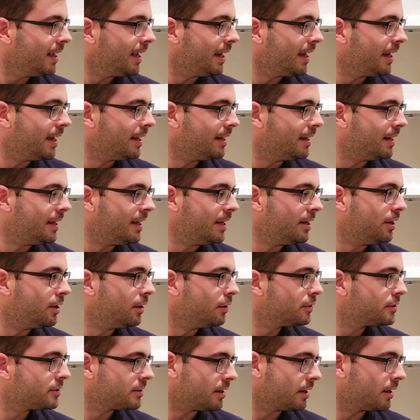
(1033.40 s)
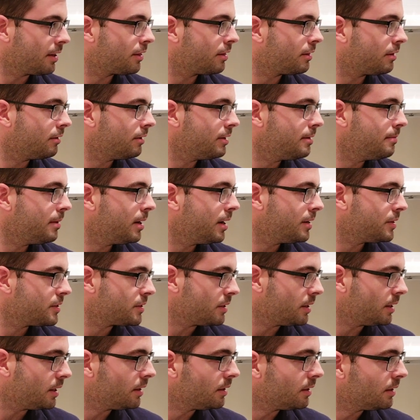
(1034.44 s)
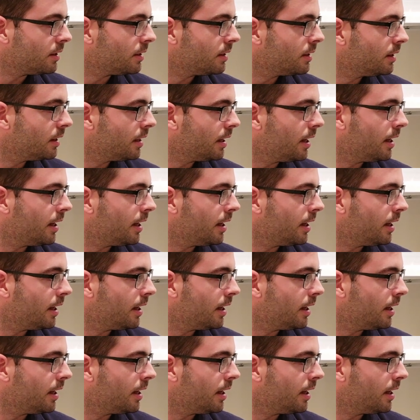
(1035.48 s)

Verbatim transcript: and he goes like 30 miles an hour,